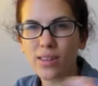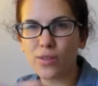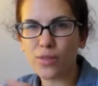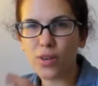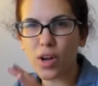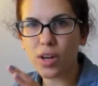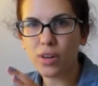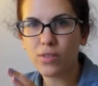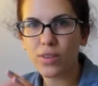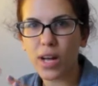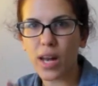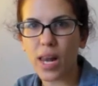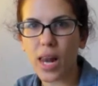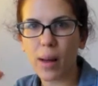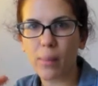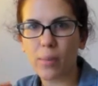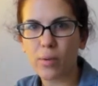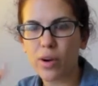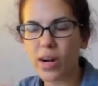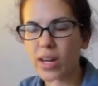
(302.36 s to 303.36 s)
have kind of
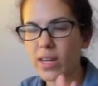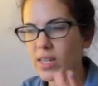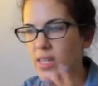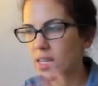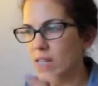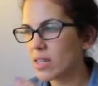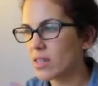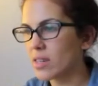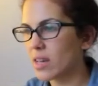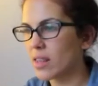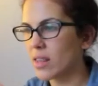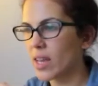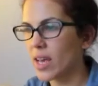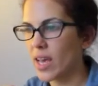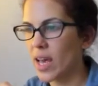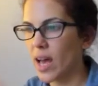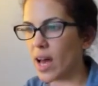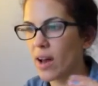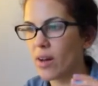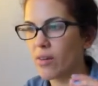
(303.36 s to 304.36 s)
collaborated, and
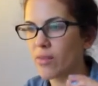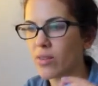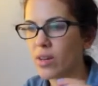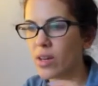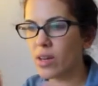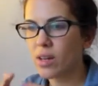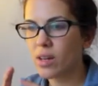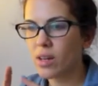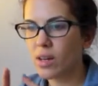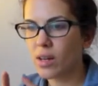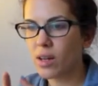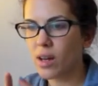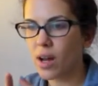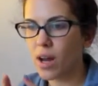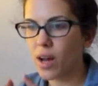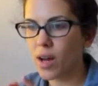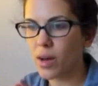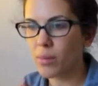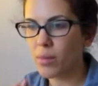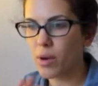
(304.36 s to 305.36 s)
they have
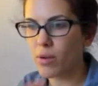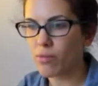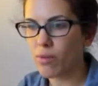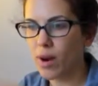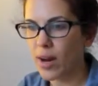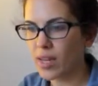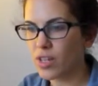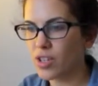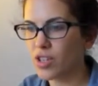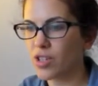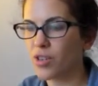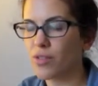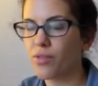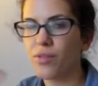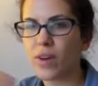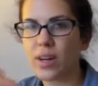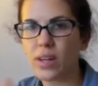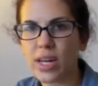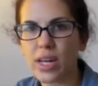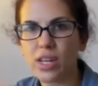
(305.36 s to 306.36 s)
a range of
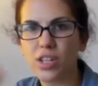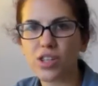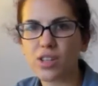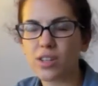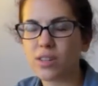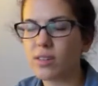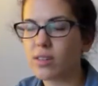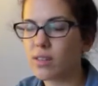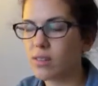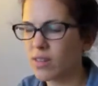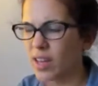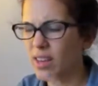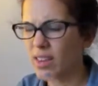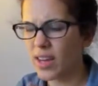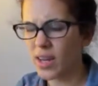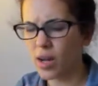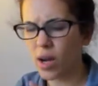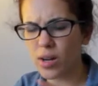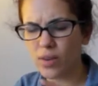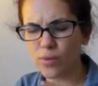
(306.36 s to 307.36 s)
foundations, and
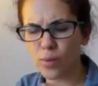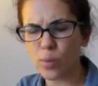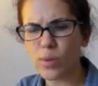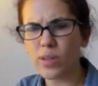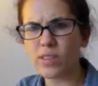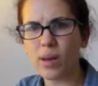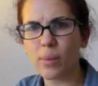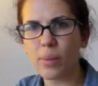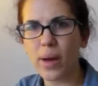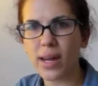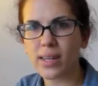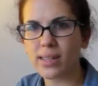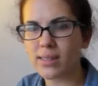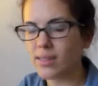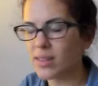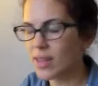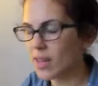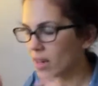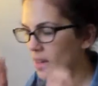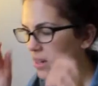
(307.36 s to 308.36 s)
they're kind of almost like pan
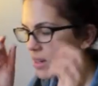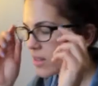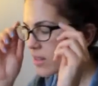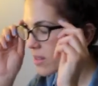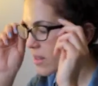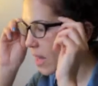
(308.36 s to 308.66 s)
sticks.